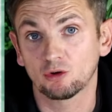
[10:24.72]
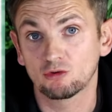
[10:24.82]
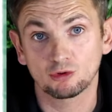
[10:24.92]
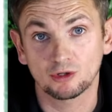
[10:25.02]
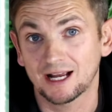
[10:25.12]
one
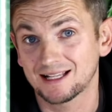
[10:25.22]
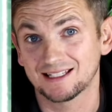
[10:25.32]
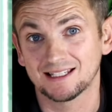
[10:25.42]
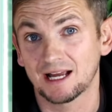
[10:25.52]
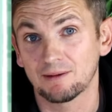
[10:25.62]
hundred
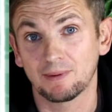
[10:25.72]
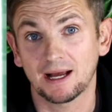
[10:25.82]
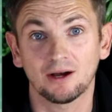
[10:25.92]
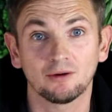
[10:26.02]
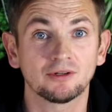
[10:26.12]
ninety-nine
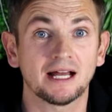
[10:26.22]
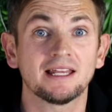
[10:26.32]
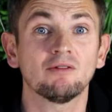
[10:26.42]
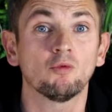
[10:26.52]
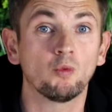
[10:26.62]
pounds
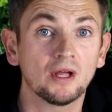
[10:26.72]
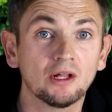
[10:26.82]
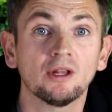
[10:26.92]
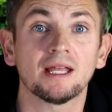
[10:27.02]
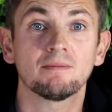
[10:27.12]
and it
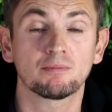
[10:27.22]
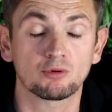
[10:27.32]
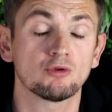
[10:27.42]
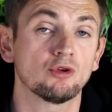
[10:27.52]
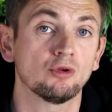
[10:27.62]
will
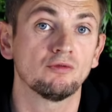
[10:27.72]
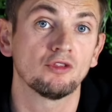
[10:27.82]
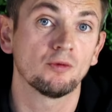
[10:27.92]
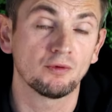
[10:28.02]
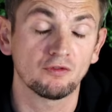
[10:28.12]

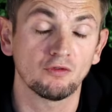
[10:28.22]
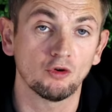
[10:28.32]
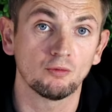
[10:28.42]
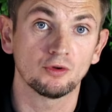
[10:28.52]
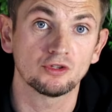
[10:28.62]
improve the
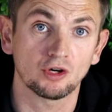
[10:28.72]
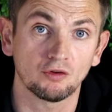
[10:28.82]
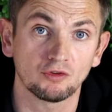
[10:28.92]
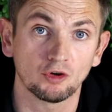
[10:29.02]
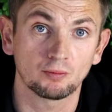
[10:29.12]
performance
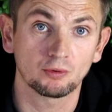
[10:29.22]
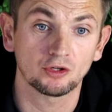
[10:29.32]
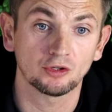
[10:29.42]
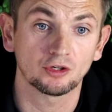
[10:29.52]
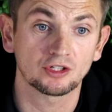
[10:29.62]
of your
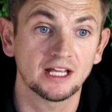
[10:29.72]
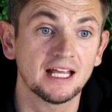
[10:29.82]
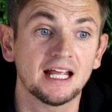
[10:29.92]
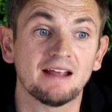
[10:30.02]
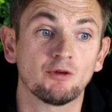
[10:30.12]
product.
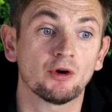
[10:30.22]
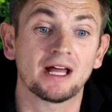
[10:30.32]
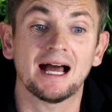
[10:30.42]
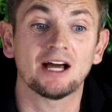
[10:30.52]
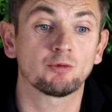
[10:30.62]
If you want
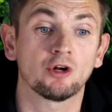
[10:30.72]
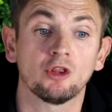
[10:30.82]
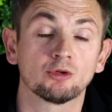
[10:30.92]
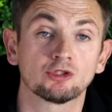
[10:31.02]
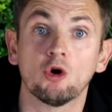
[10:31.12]
to add one
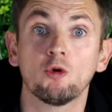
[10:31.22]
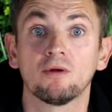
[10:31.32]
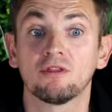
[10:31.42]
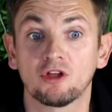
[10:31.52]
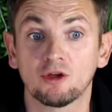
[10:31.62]
of those
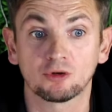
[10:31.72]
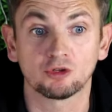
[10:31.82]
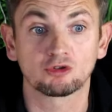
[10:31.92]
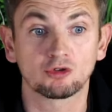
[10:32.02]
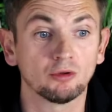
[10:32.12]
OpenTherm
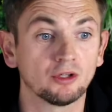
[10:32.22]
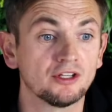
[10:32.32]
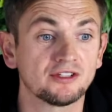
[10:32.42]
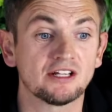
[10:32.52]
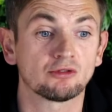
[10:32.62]

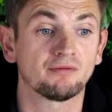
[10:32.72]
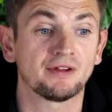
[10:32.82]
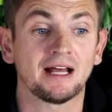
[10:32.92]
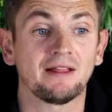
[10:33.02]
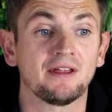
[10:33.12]
controllers, then
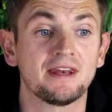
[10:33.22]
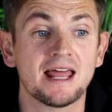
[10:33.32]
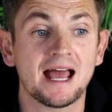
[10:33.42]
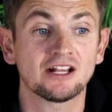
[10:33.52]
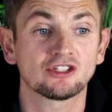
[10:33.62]
something like the
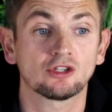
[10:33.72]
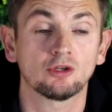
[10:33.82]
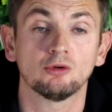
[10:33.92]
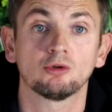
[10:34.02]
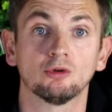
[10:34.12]
Nest
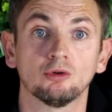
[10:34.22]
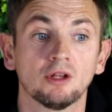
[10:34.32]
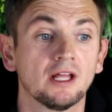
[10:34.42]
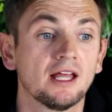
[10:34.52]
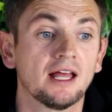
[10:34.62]

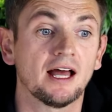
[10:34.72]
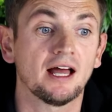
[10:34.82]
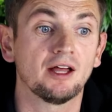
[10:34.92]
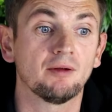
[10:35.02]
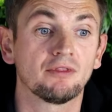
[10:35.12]
Google
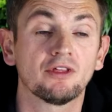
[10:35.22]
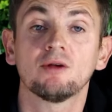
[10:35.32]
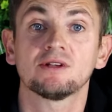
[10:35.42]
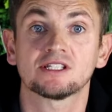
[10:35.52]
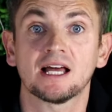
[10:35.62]
um,
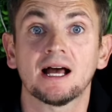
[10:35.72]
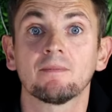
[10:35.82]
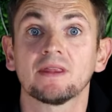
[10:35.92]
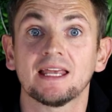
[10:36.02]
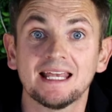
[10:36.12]
thermostat
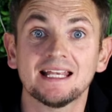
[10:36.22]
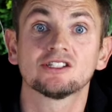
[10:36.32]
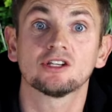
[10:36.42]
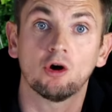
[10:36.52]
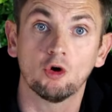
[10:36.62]

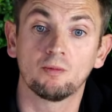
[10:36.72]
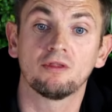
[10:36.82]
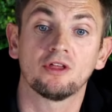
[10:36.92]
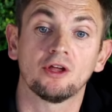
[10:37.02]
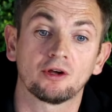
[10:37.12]
is
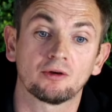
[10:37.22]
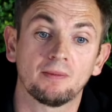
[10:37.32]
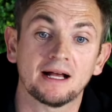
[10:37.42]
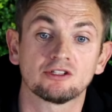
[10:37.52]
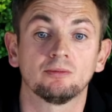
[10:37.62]
OpenTherm
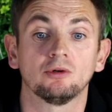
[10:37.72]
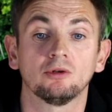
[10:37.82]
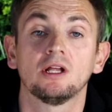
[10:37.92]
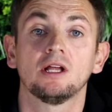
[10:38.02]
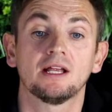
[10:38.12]
compatible.